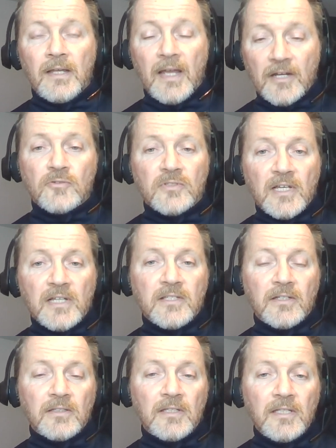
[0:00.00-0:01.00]

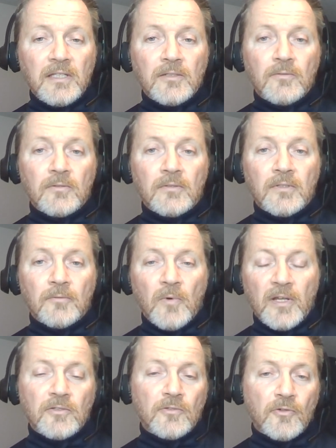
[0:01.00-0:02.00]
exercising in the heat
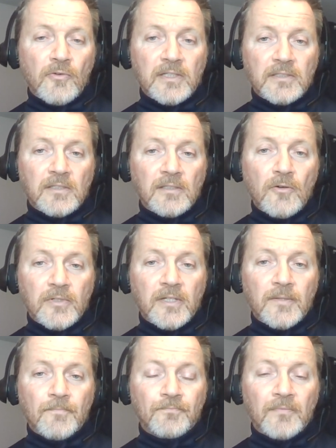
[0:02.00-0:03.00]
when you're creatine loaded.